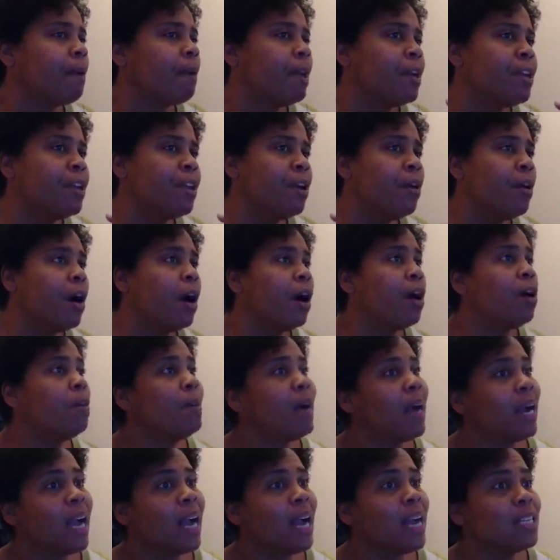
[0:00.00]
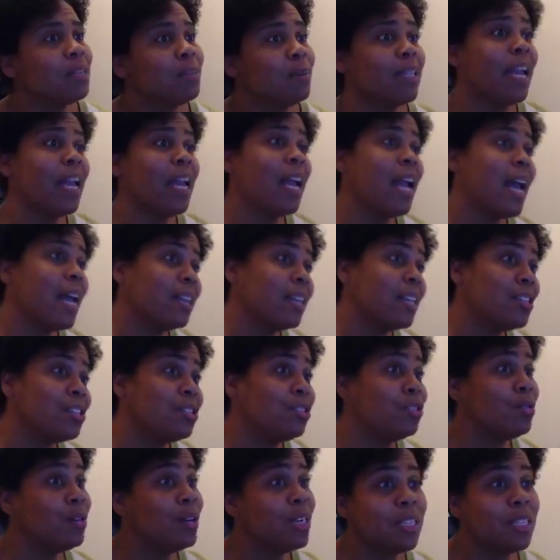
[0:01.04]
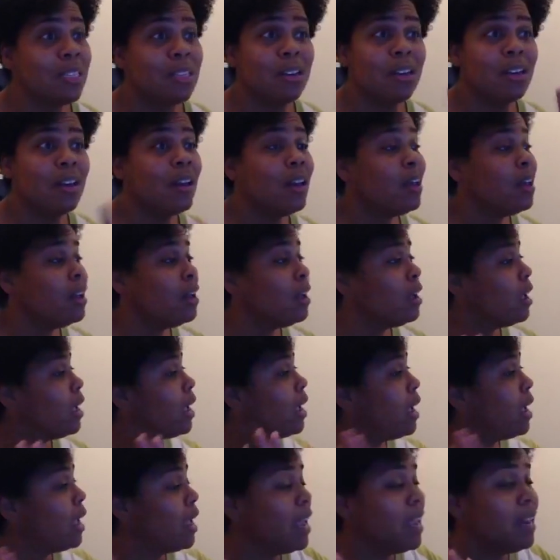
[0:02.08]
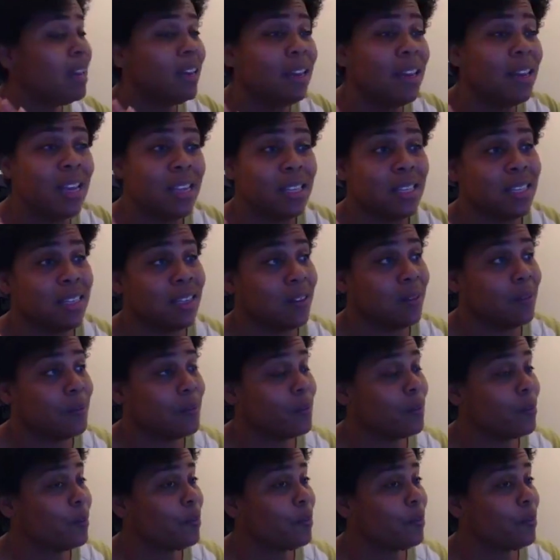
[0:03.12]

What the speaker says: you know, oh my gosh, but they got this doing this. And listen,